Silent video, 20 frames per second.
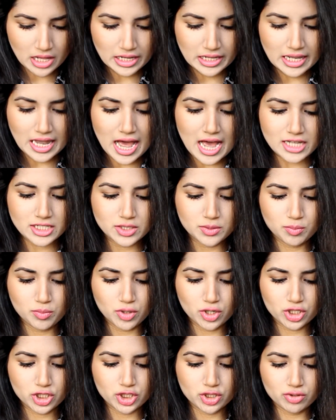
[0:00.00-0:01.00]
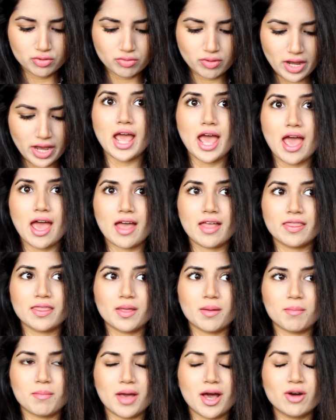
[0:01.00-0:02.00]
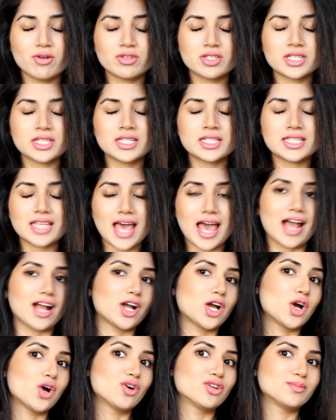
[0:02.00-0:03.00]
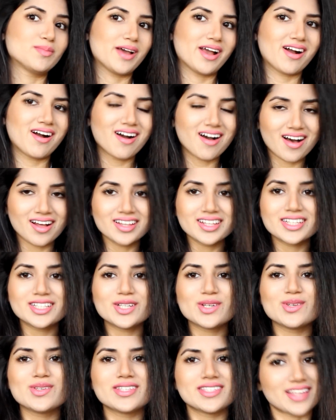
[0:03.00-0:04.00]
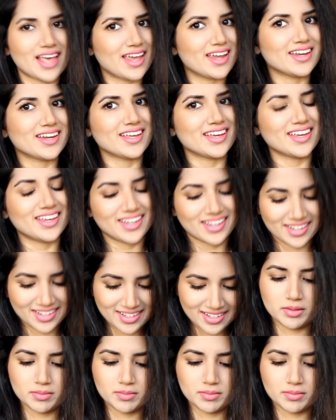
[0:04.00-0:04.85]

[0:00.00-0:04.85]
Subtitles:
Last book you read. And the Mountains Echoed by Khalid Hosseini.